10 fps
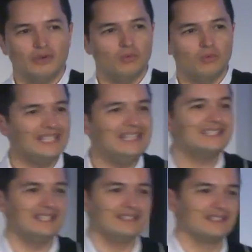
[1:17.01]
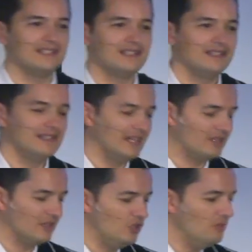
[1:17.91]
what is it
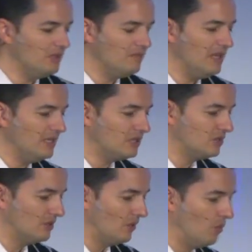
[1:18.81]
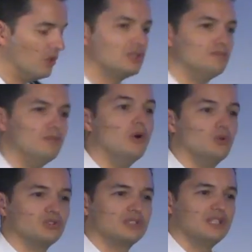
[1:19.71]
that human beings want
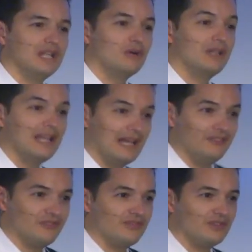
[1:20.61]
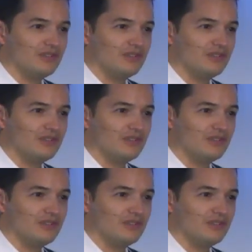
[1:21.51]
most in our life?